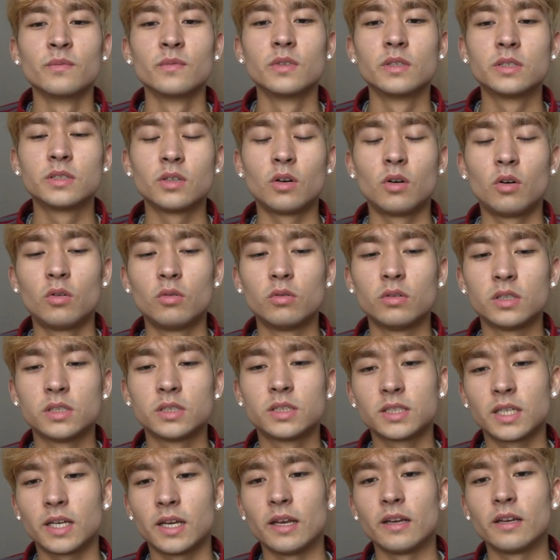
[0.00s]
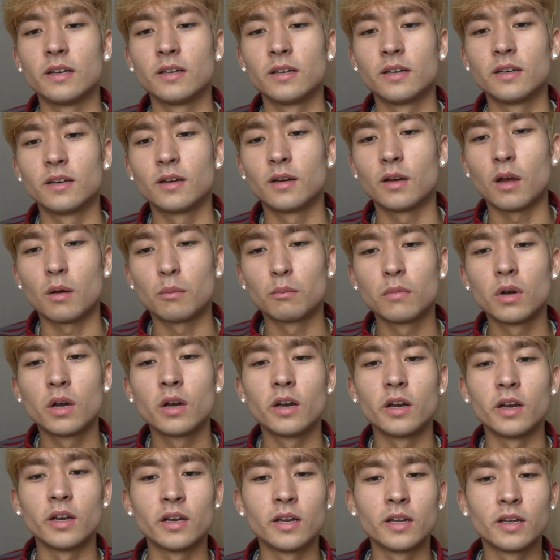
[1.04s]
So it's like, oh
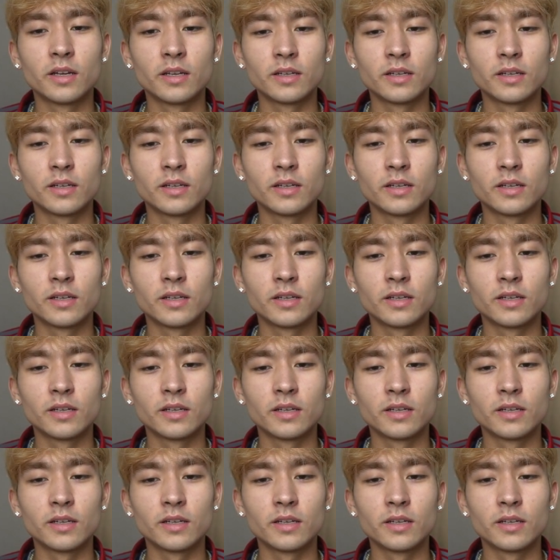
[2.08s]
my